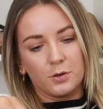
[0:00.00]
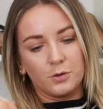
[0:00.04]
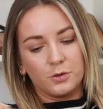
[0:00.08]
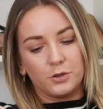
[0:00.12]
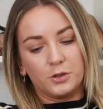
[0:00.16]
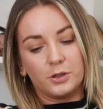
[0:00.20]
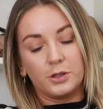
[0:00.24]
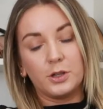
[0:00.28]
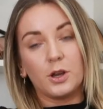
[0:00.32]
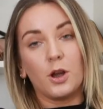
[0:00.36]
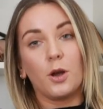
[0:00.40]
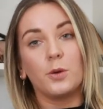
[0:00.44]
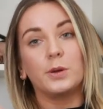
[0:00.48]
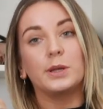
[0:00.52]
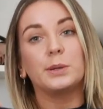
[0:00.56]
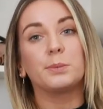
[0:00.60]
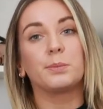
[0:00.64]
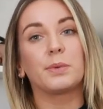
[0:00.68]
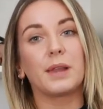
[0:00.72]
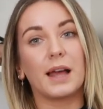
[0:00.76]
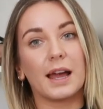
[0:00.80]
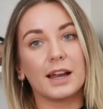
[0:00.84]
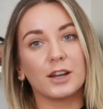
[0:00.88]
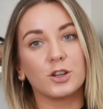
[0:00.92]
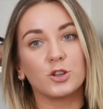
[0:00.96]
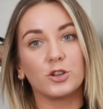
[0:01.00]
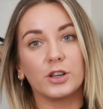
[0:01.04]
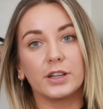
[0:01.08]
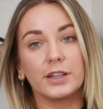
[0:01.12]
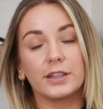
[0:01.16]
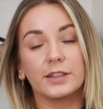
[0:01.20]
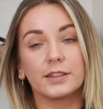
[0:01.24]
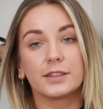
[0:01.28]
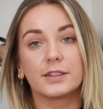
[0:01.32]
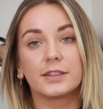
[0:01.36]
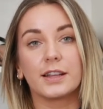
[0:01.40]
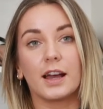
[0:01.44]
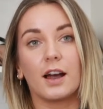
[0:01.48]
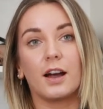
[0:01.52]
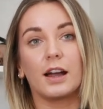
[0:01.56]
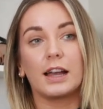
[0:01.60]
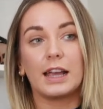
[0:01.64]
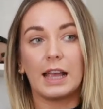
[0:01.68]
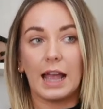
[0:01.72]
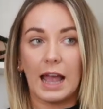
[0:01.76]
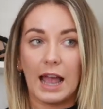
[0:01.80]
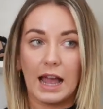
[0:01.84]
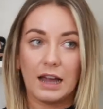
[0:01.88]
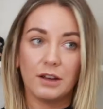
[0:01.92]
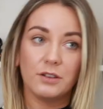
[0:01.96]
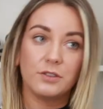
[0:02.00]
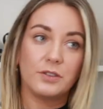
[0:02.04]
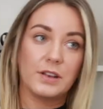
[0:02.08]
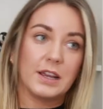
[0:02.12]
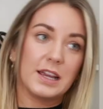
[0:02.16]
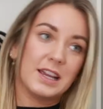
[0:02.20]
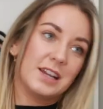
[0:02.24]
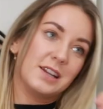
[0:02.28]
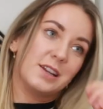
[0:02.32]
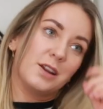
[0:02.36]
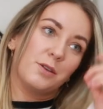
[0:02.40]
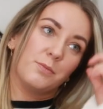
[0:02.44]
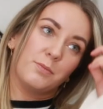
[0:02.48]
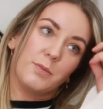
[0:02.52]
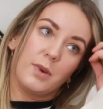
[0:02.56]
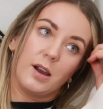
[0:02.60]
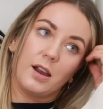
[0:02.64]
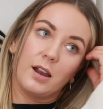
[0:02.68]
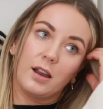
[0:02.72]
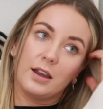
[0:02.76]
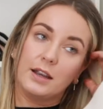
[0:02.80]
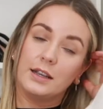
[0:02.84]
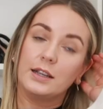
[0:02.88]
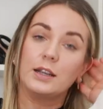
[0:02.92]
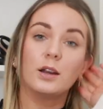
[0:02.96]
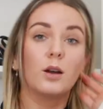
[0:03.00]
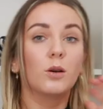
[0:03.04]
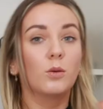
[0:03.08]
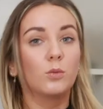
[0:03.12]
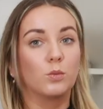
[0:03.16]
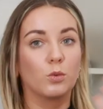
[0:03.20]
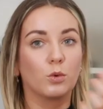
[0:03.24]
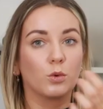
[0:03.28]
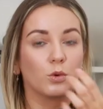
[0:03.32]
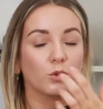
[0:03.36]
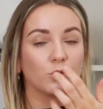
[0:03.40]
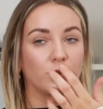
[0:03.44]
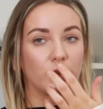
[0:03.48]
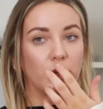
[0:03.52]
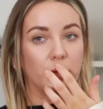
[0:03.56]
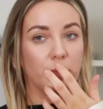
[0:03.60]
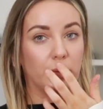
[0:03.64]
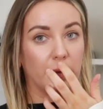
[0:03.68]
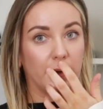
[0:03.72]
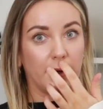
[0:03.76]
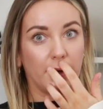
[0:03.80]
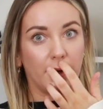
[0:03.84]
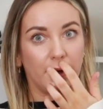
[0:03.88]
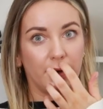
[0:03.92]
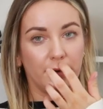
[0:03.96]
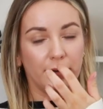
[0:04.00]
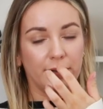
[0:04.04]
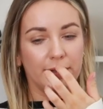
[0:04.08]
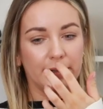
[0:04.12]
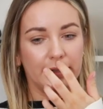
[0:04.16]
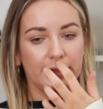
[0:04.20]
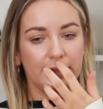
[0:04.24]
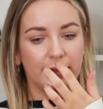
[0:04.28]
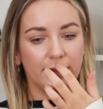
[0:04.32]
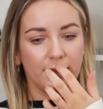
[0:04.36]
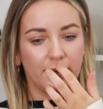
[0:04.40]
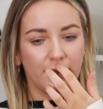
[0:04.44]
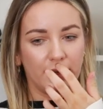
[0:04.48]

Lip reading: on to the only black jeans that I have in my wardrobe currently,